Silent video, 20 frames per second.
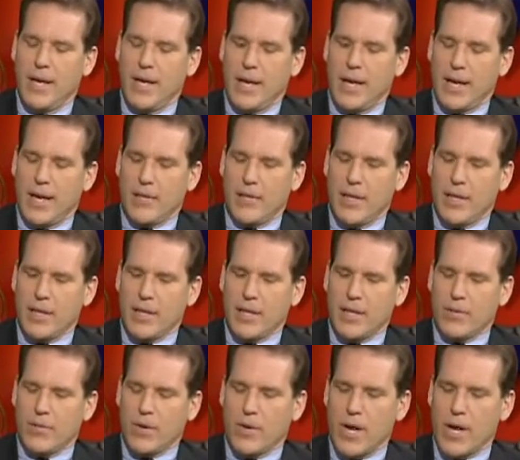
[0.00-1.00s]
And I think
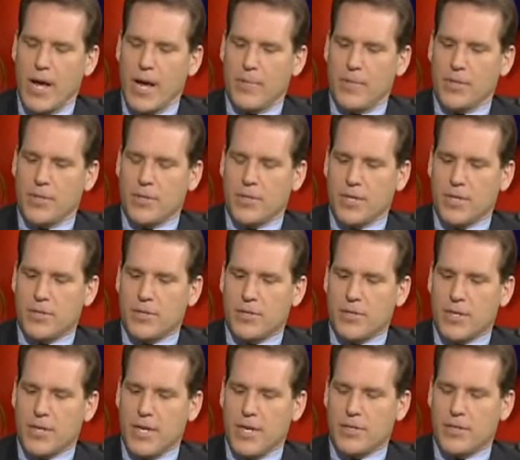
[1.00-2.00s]
that what happens
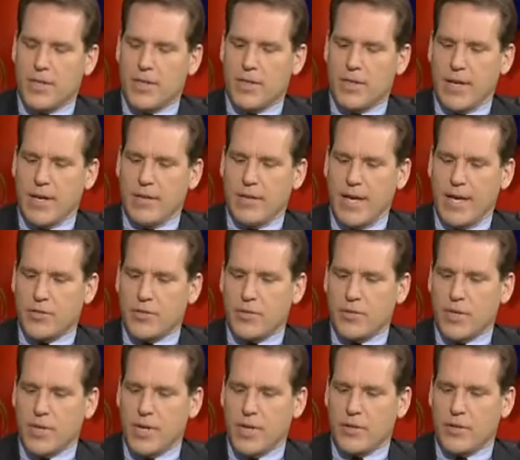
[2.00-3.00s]
is is that th- that's
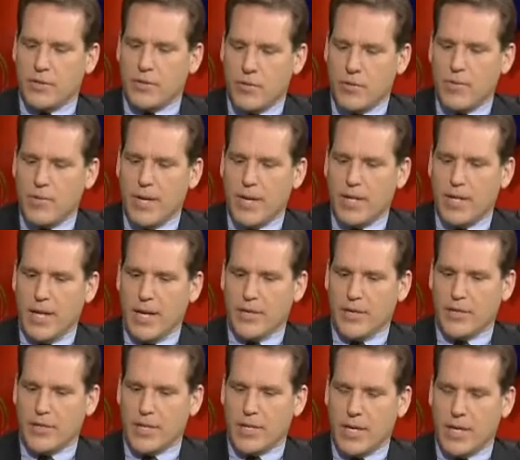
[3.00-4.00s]
really a torment that
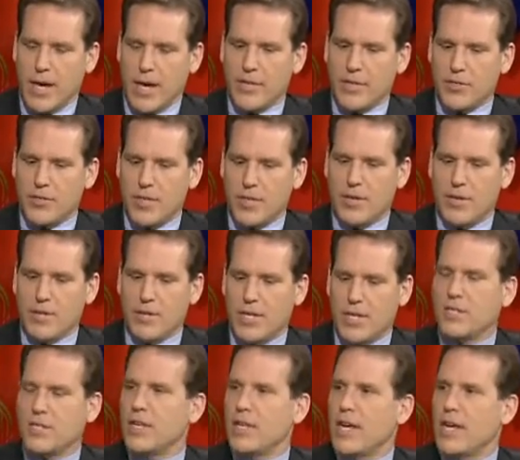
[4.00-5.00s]
is a God-centered
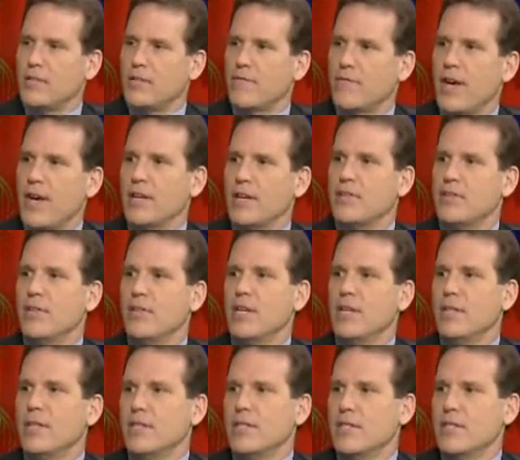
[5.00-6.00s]
dissatisfaction
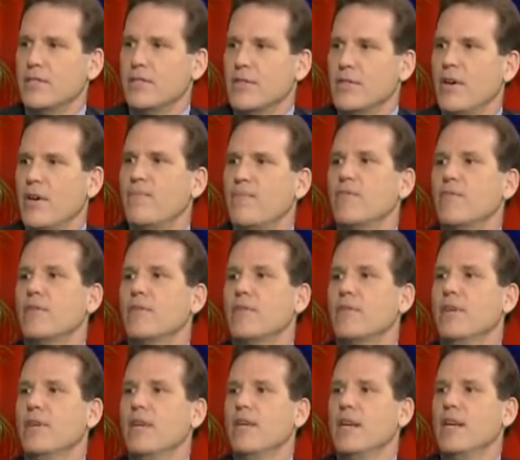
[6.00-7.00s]
and discomfort,
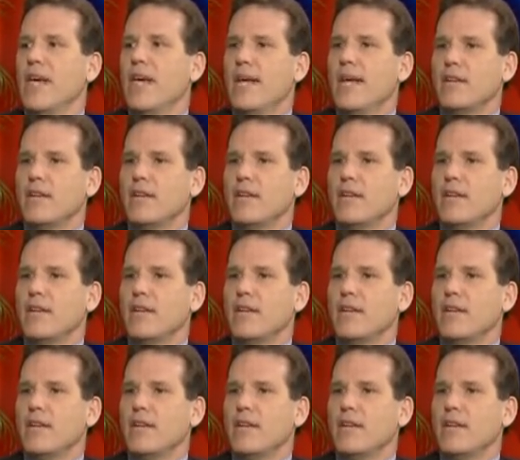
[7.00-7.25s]
mm-hmm.